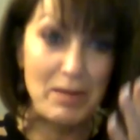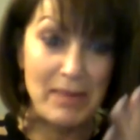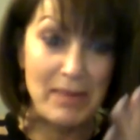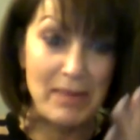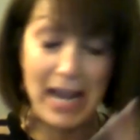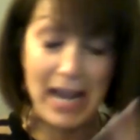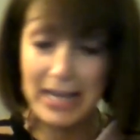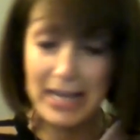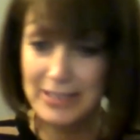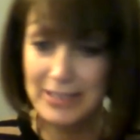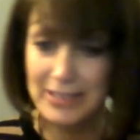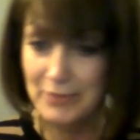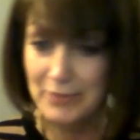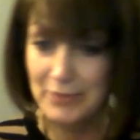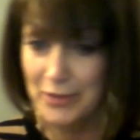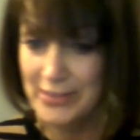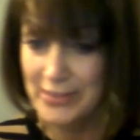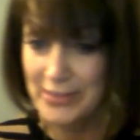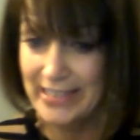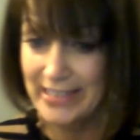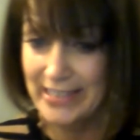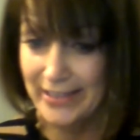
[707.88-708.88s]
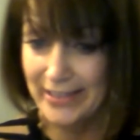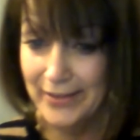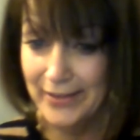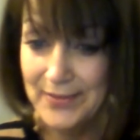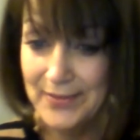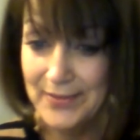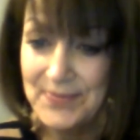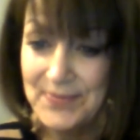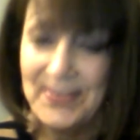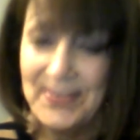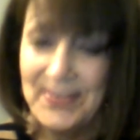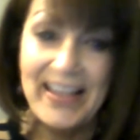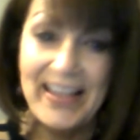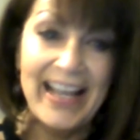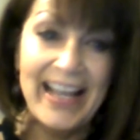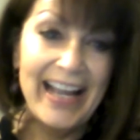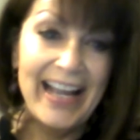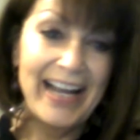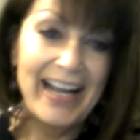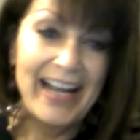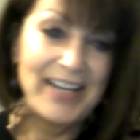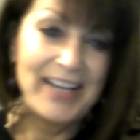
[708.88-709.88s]
dry my eyes first here.
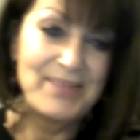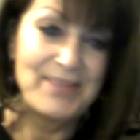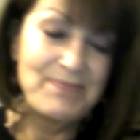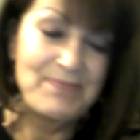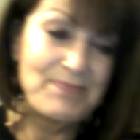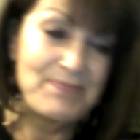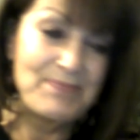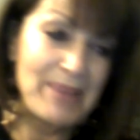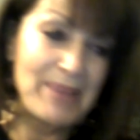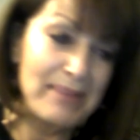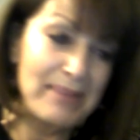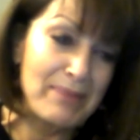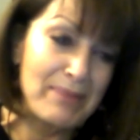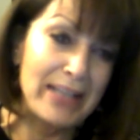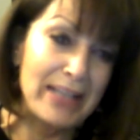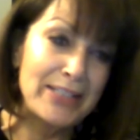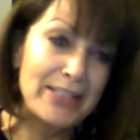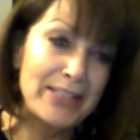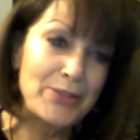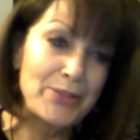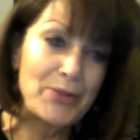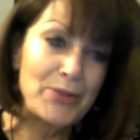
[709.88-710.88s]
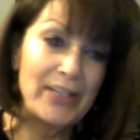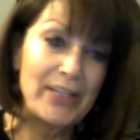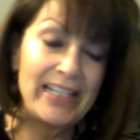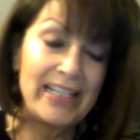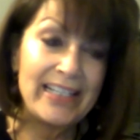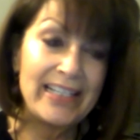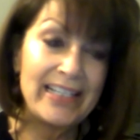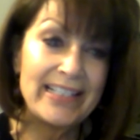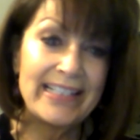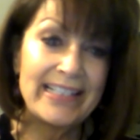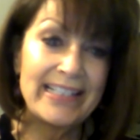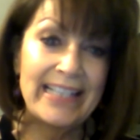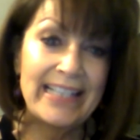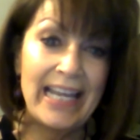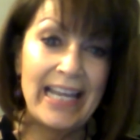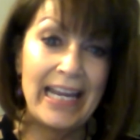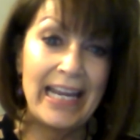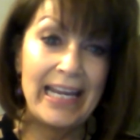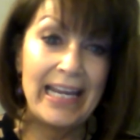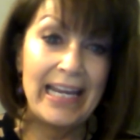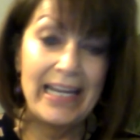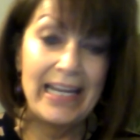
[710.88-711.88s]
My story is
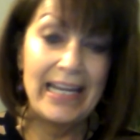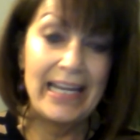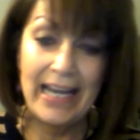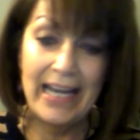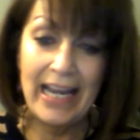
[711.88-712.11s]
a